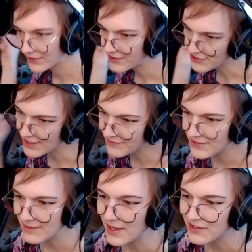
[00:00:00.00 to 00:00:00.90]
shoves
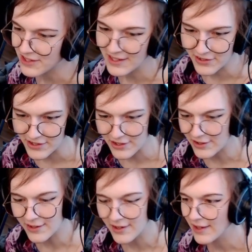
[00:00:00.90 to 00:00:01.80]
the mesh
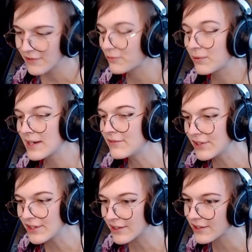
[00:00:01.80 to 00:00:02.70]
into whatever
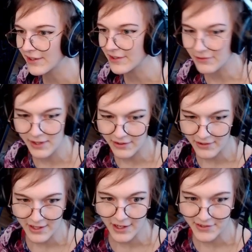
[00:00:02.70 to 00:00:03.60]
your current
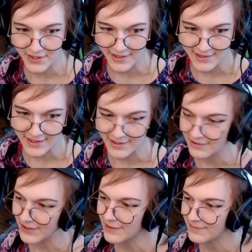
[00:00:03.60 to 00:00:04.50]
rendering context is,
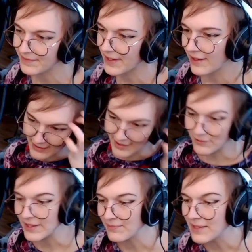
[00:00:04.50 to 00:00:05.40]
right? And what
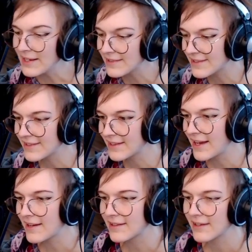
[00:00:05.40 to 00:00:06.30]
that means is
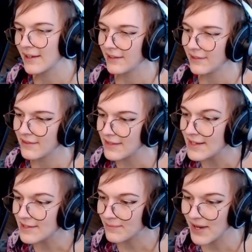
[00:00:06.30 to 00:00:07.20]
that
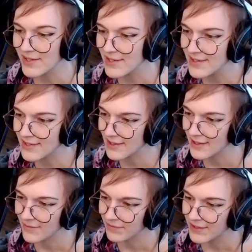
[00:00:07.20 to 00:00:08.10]
these meshes
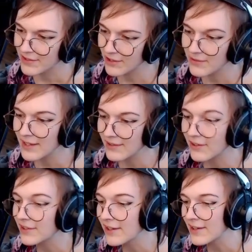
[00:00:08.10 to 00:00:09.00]
are not